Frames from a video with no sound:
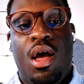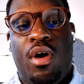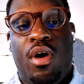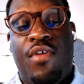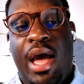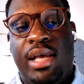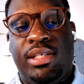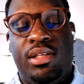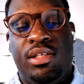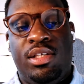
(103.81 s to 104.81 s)
of
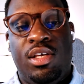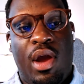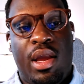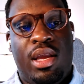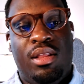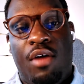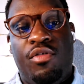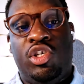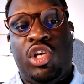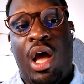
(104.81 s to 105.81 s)
assets, right, can
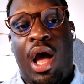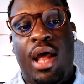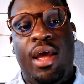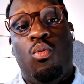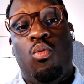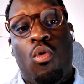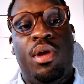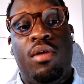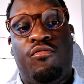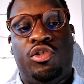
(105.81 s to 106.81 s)
leverage hot and warm
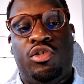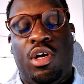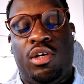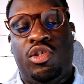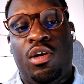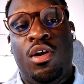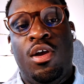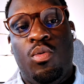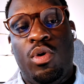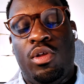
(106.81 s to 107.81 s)
infrastructure
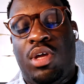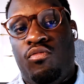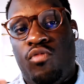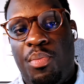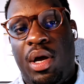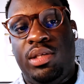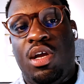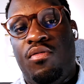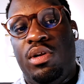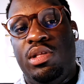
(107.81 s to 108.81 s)
with kind of robust
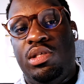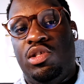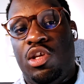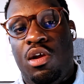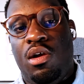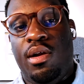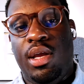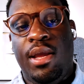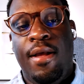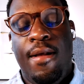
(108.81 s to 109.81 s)
governance and
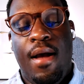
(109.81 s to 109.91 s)
security,